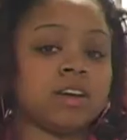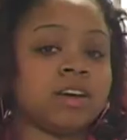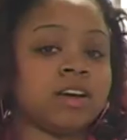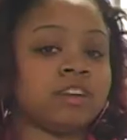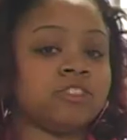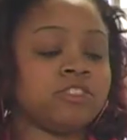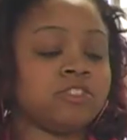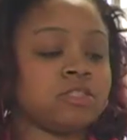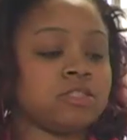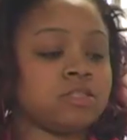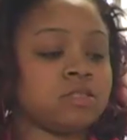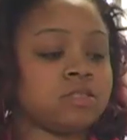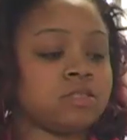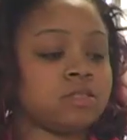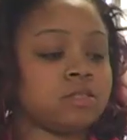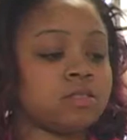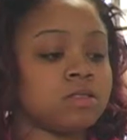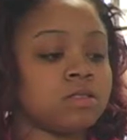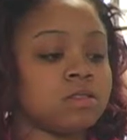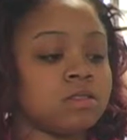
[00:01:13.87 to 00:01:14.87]
not
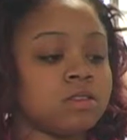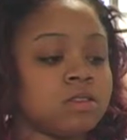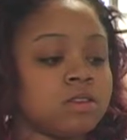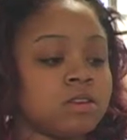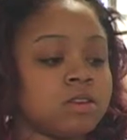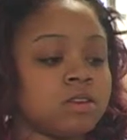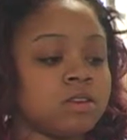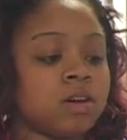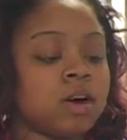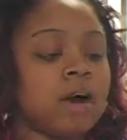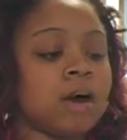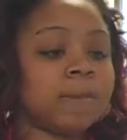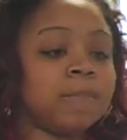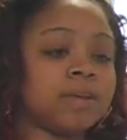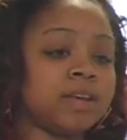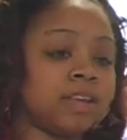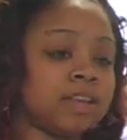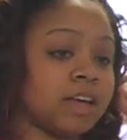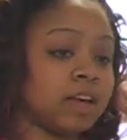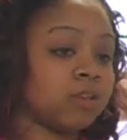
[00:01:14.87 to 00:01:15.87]
just
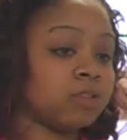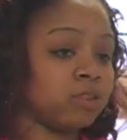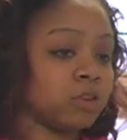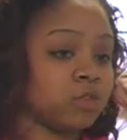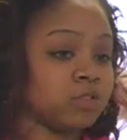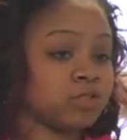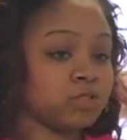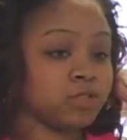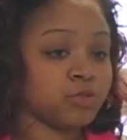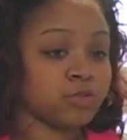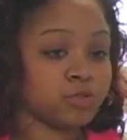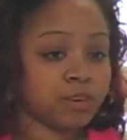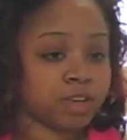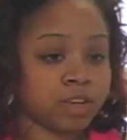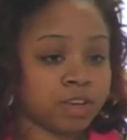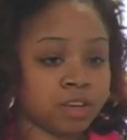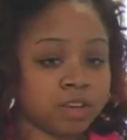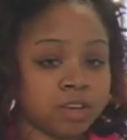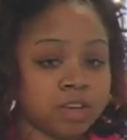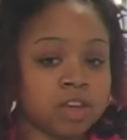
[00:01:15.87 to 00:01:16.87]
copying down notes or
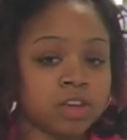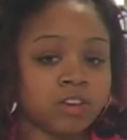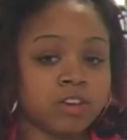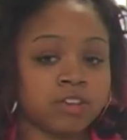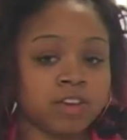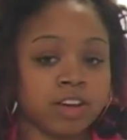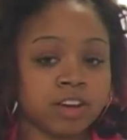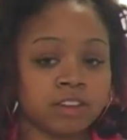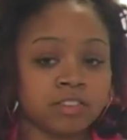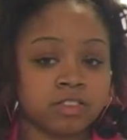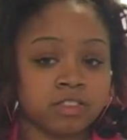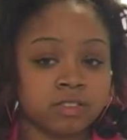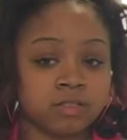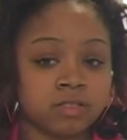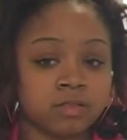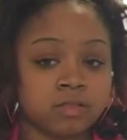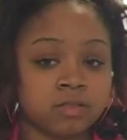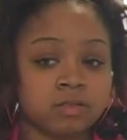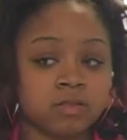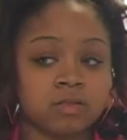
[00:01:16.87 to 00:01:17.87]
reading, you're
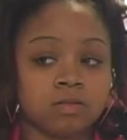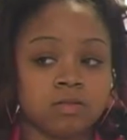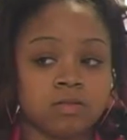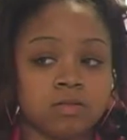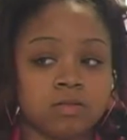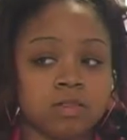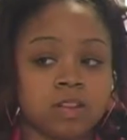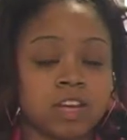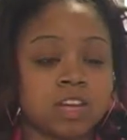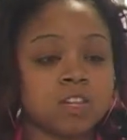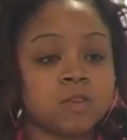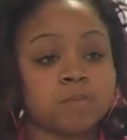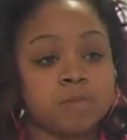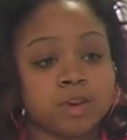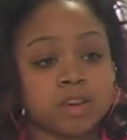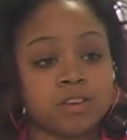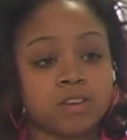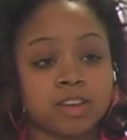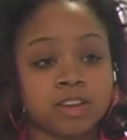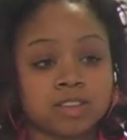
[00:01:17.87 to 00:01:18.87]
actually
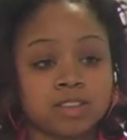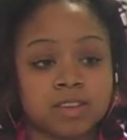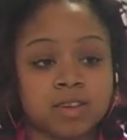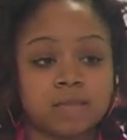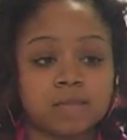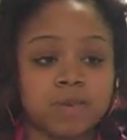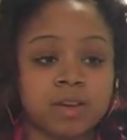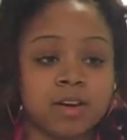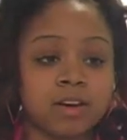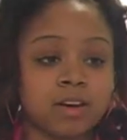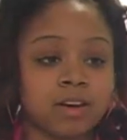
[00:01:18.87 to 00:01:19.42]
experiencing being